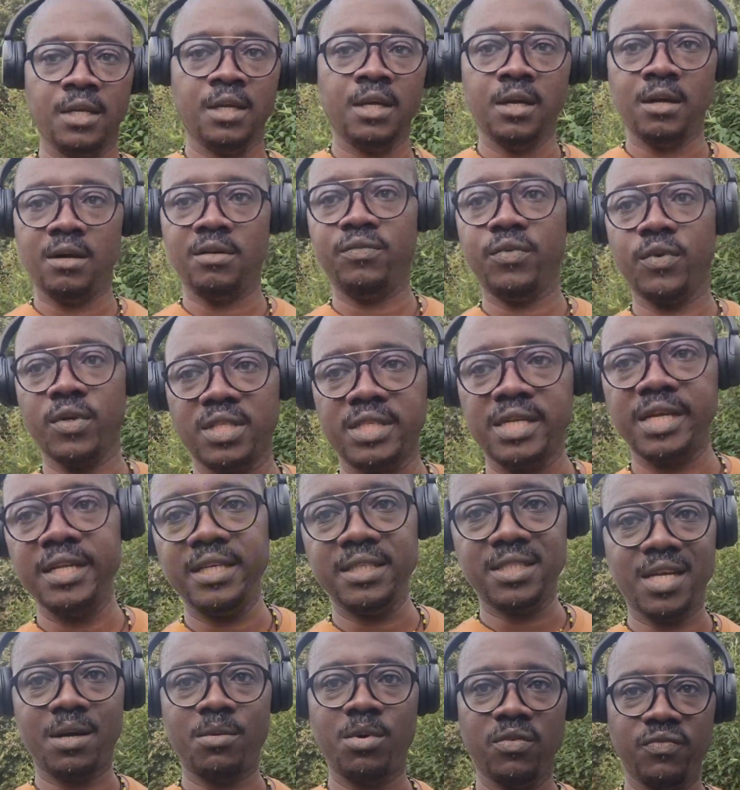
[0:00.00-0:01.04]
Unfortunately,
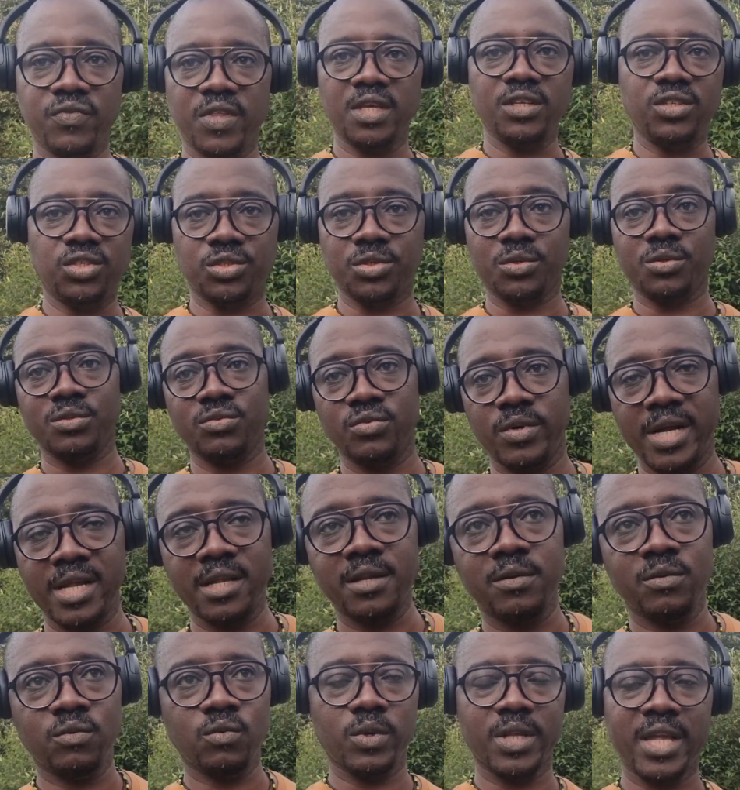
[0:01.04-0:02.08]
some of these children,
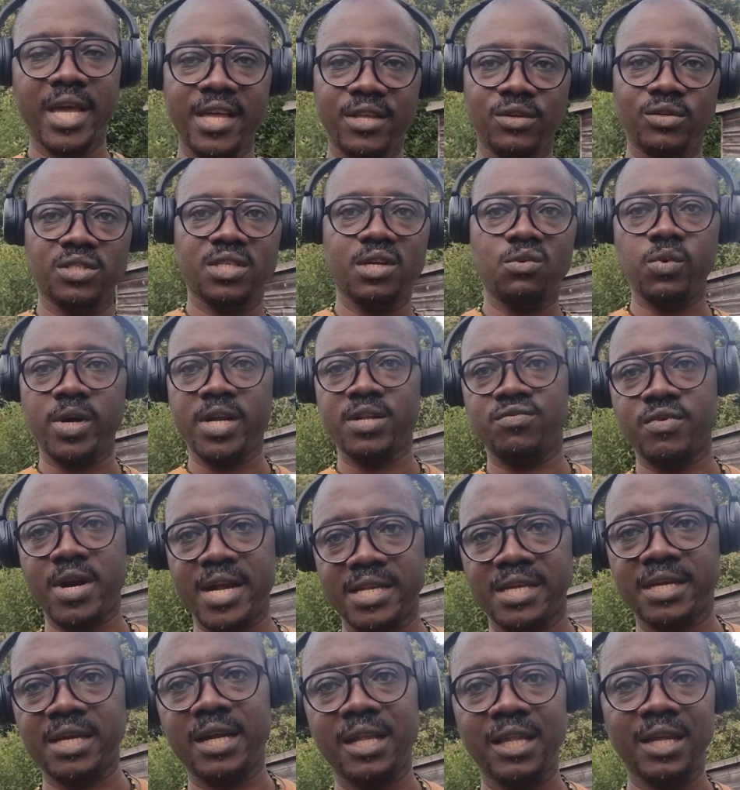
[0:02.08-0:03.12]
would I use the word
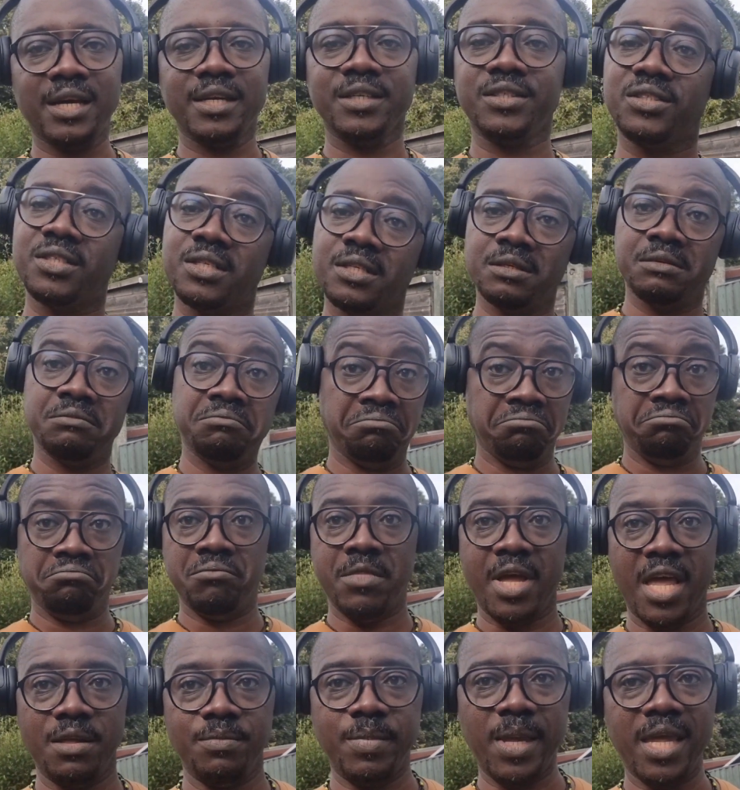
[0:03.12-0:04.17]
radicalized?
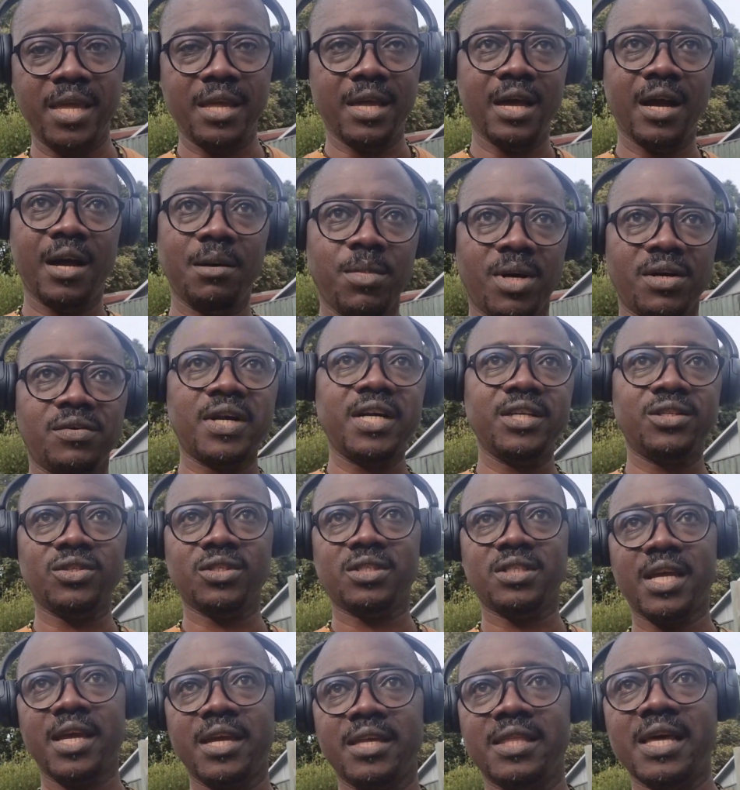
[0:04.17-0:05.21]
Maybe. Am I right to
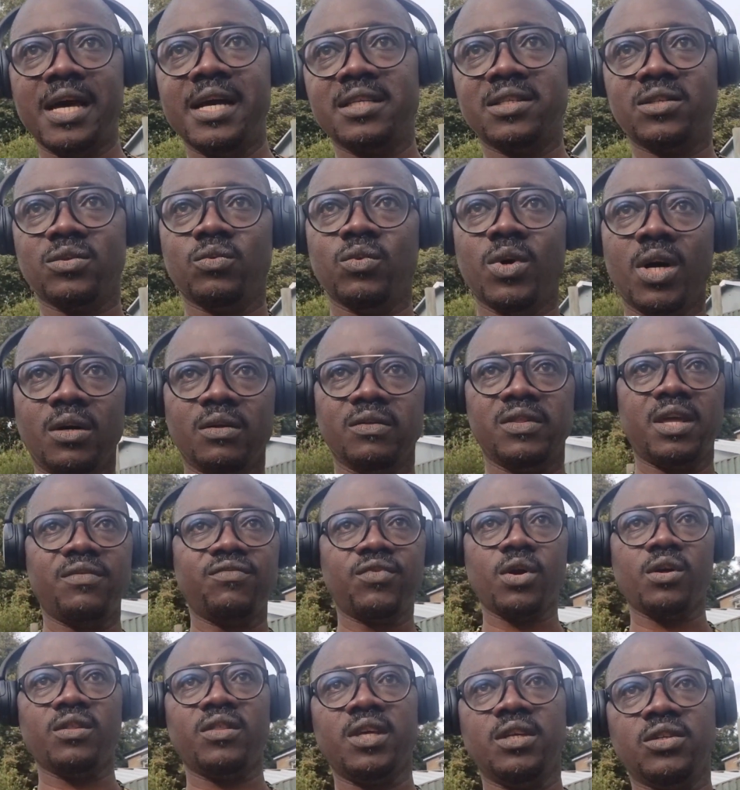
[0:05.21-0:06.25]
say that? Well, they've
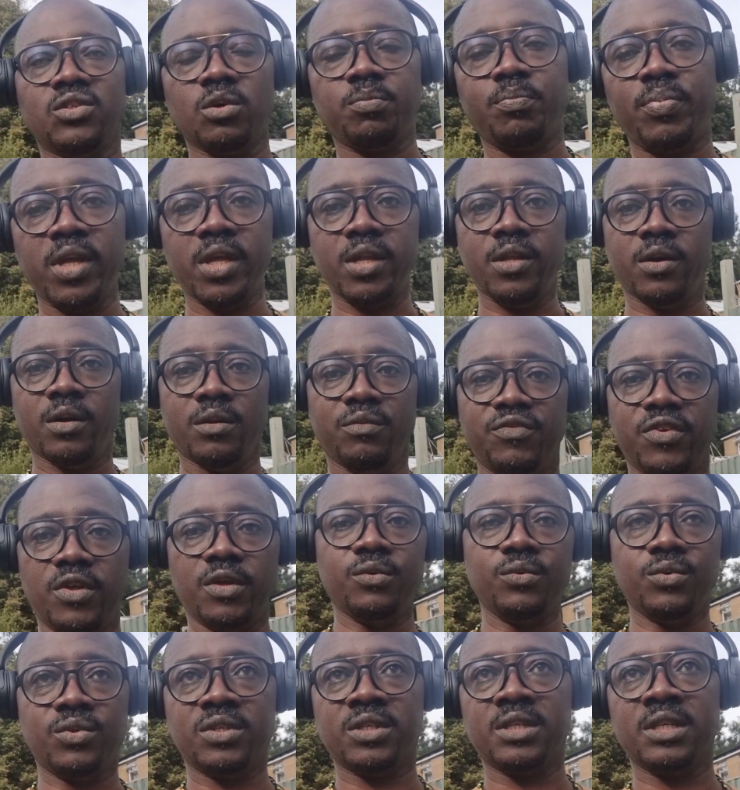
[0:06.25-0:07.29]
got these opinion
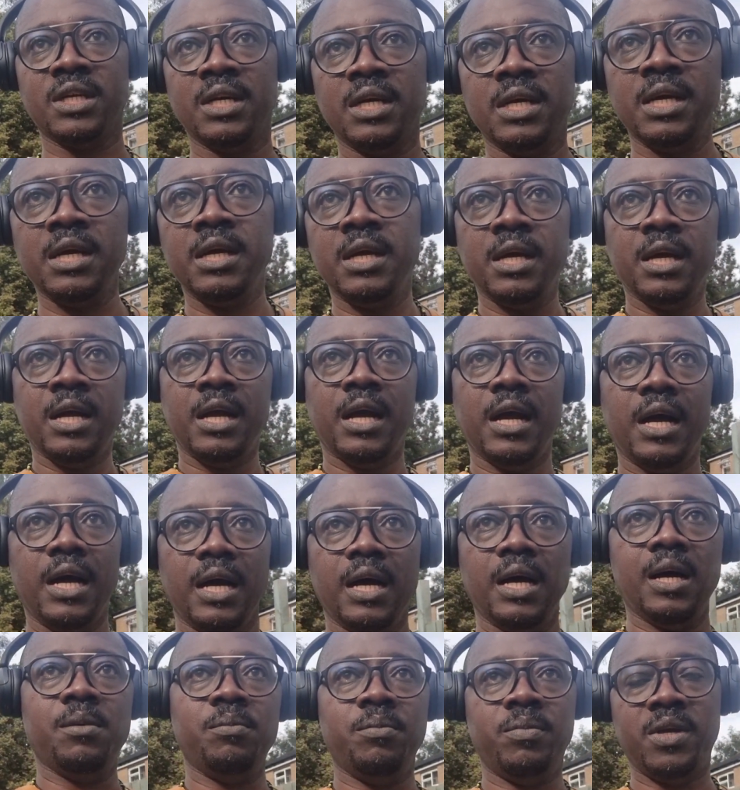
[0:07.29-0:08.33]
views.
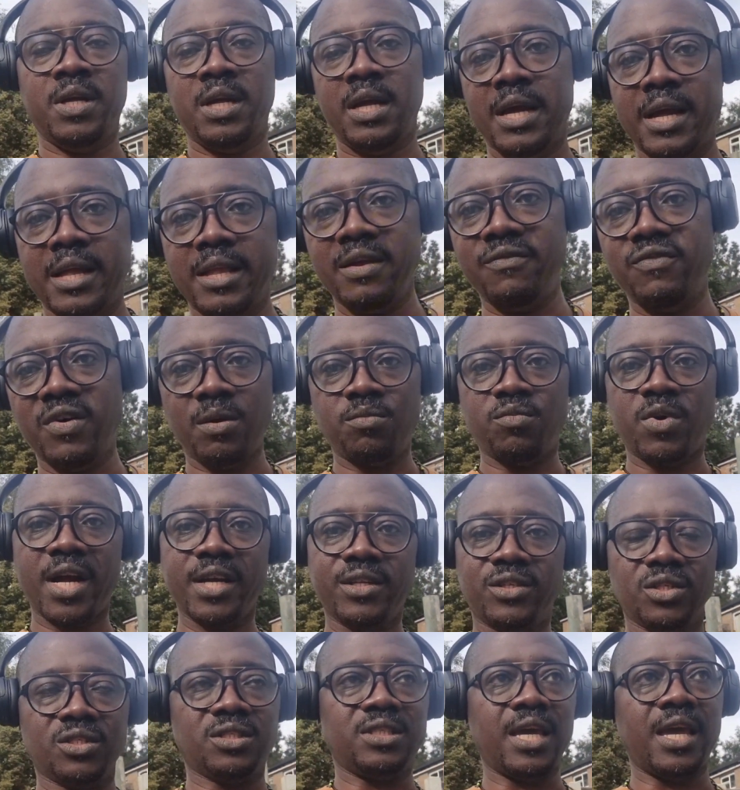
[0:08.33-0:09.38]
And if I'm right
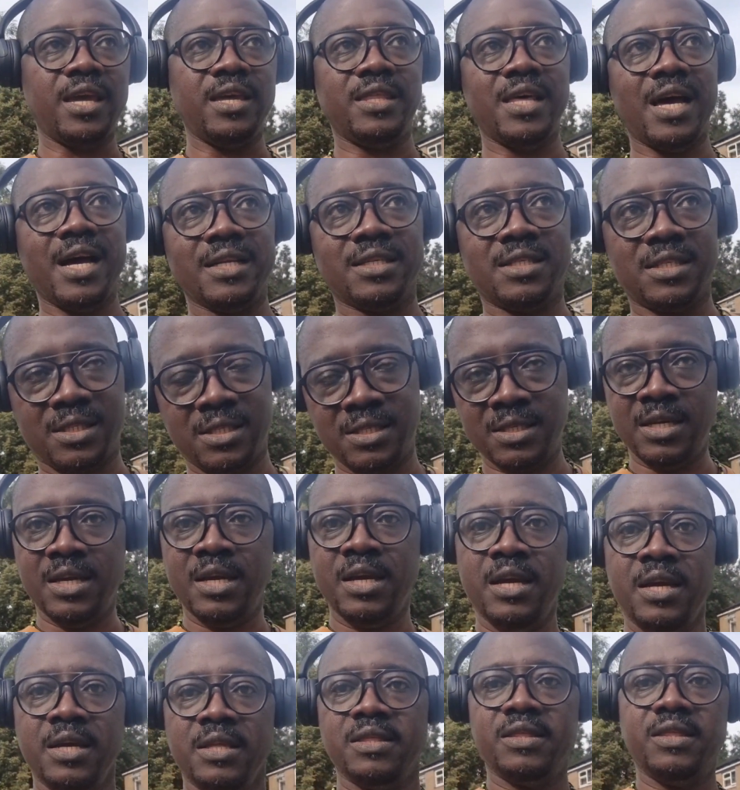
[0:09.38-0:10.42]
to say that,
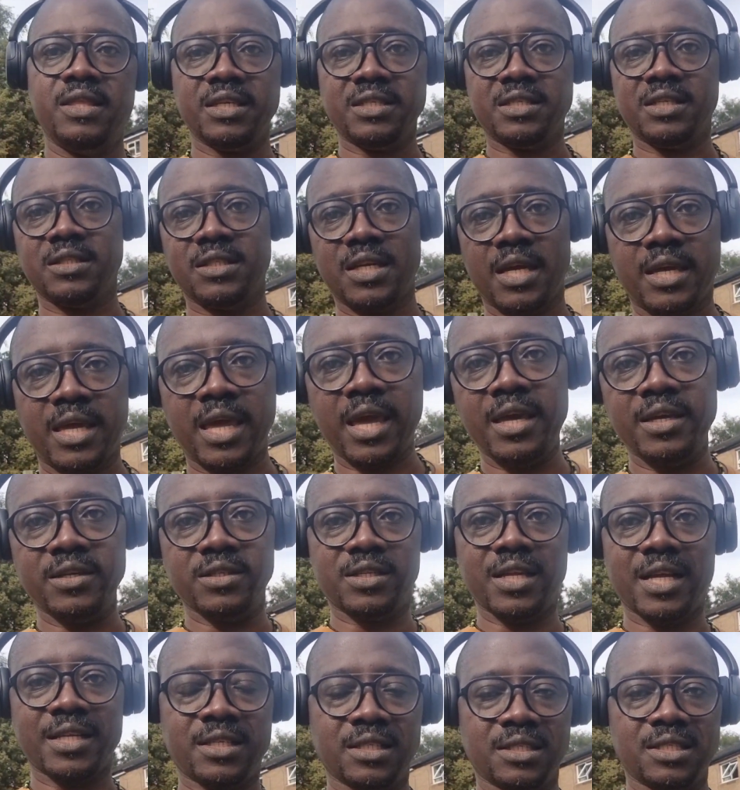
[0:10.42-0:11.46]
this is a case
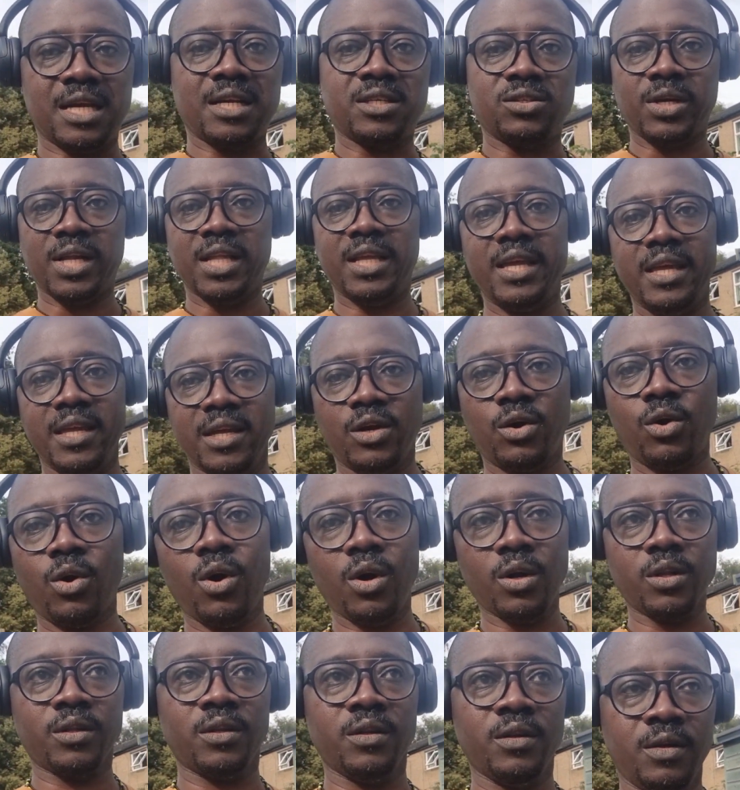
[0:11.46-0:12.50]
that is actually in
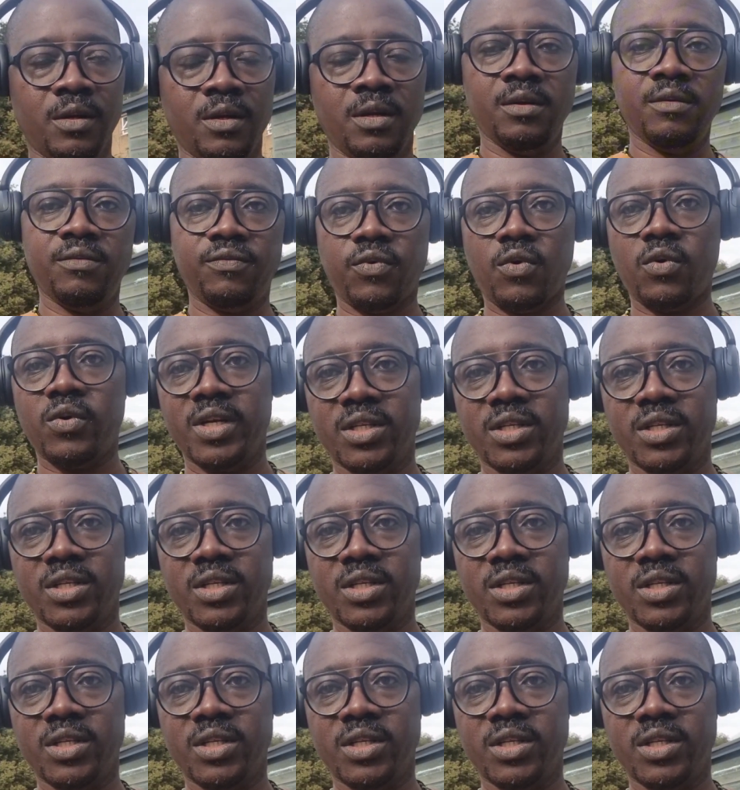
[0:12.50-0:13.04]
court for a